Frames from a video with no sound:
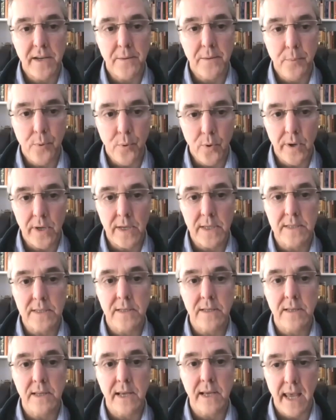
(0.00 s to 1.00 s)
trying to
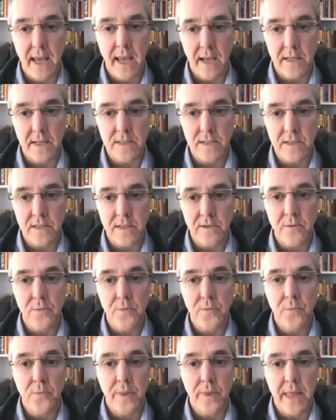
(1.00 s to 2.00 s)
poison the cancer
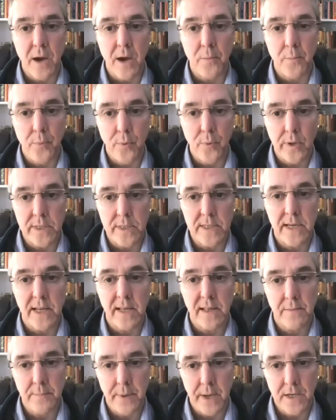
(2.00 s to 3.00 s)
without
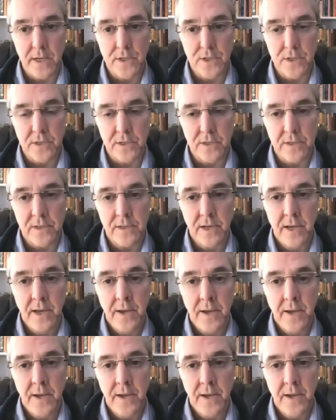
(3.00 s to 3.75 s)
poisoning the patient.